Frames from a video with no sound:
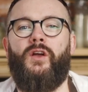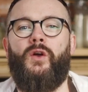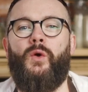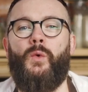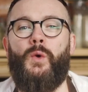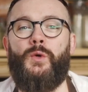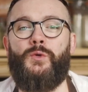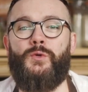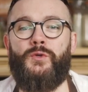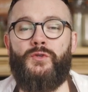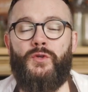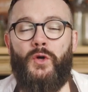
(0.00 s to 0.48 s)

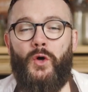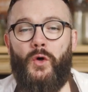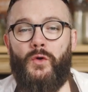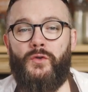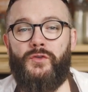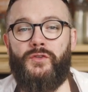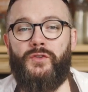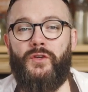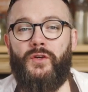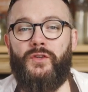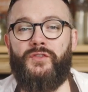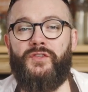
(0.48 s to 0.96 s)
which was
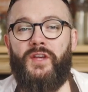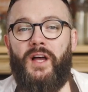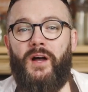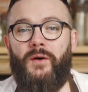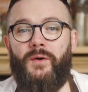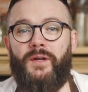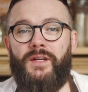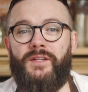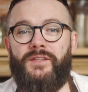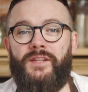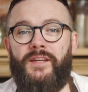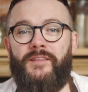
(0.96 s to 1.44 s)
also
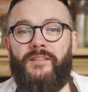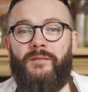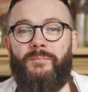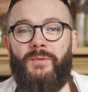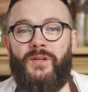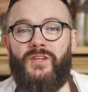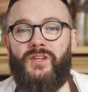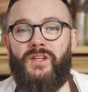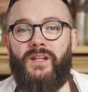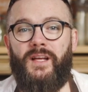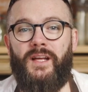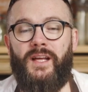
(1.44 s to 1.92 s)
touted in the
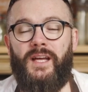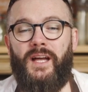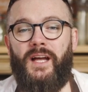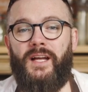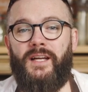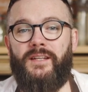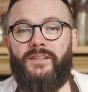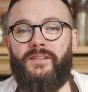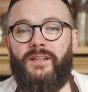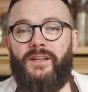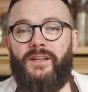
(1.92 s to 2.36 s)
Michelin Guide